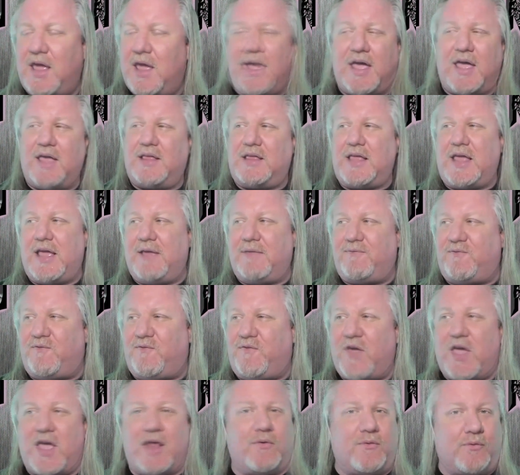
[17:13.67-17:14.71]
It
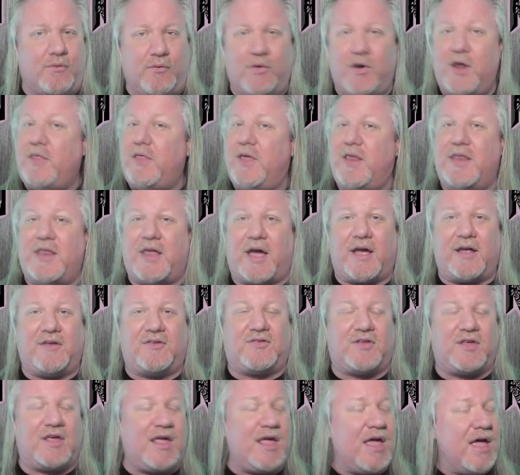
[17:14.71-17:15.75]
fit really
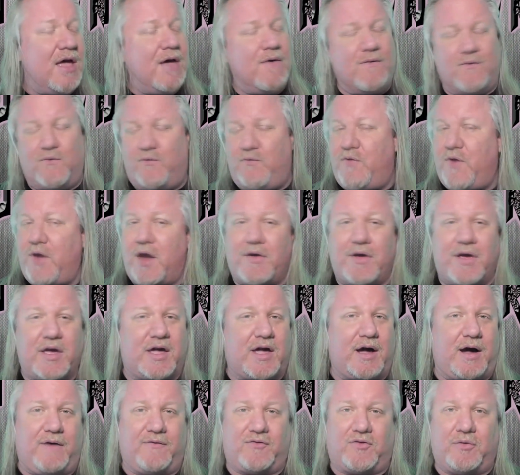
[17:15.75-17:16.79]
nicely, very
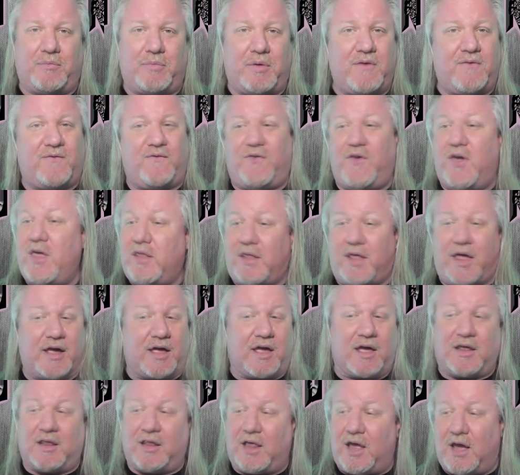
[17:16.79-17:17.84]
comfortably, fit
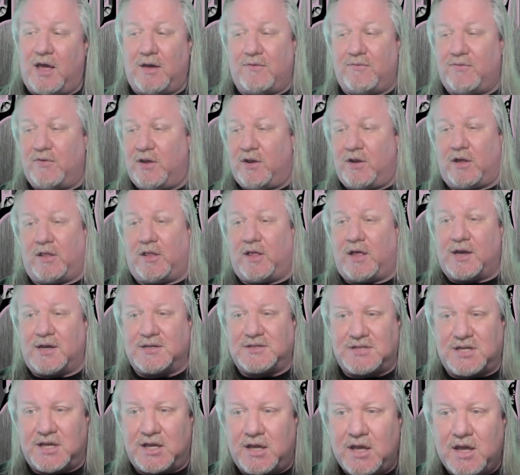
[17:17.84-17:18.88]
like a glove, in all
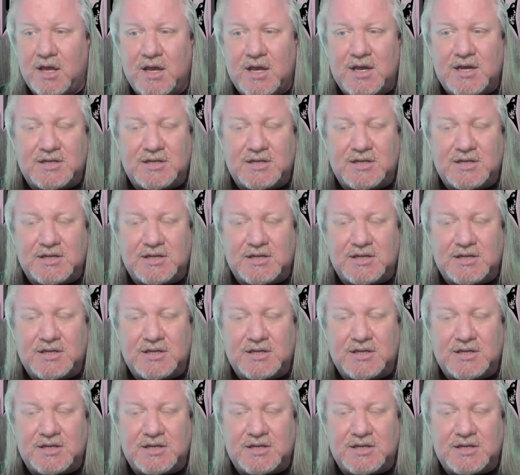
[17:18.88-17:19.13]
honesty.